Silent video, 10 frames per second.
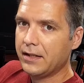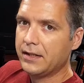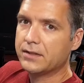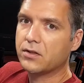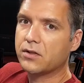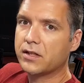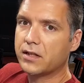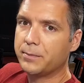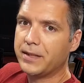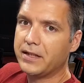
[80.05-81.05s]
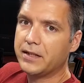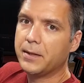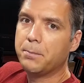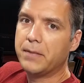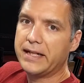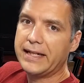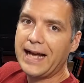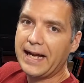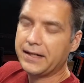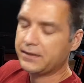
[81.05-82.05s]
it's already going to be MIDI
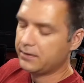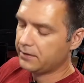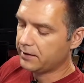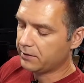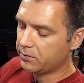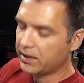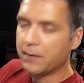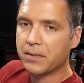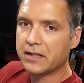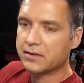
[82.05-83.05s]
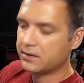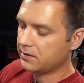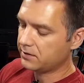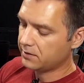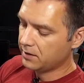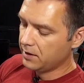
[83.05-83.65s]
hacked. And what that means is